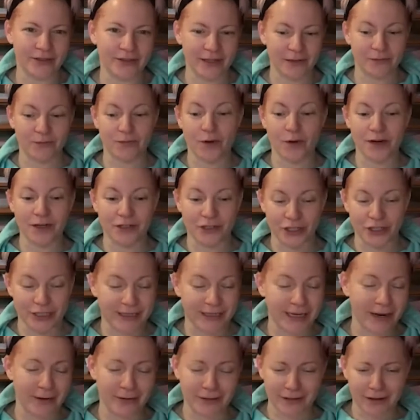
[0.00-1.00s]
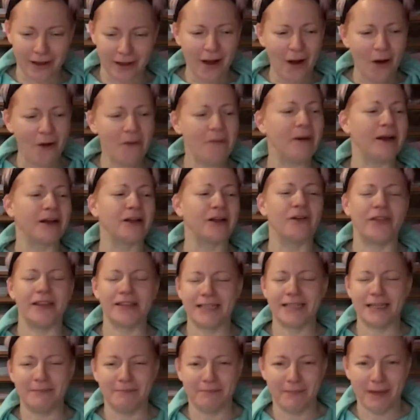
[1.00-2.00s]
The one just now is like, oh my God, that's
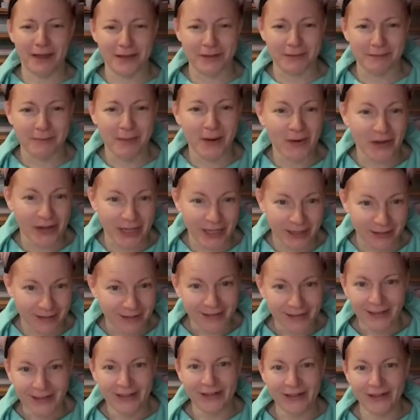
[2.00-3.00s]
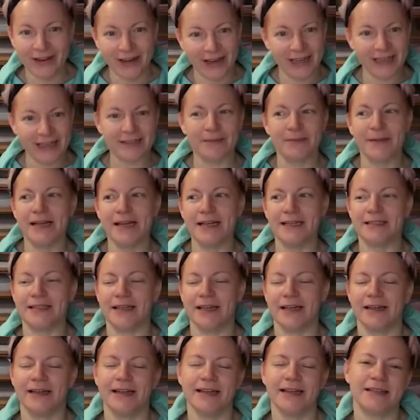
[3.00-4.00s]
even better than mine. It's
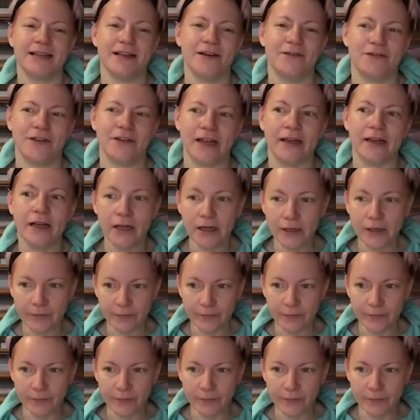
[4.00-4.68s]
amazing. It's lovely.